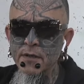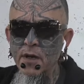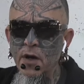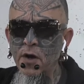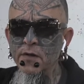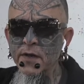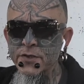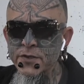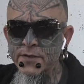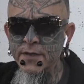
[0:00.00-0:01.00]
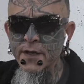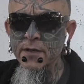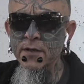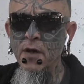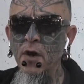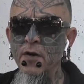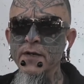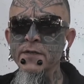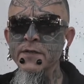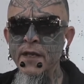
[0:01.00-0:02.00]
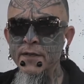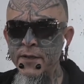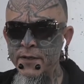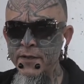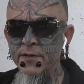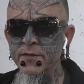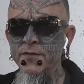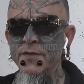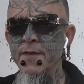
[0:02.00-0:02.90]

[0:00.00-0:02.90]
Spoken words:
our legislator, our executives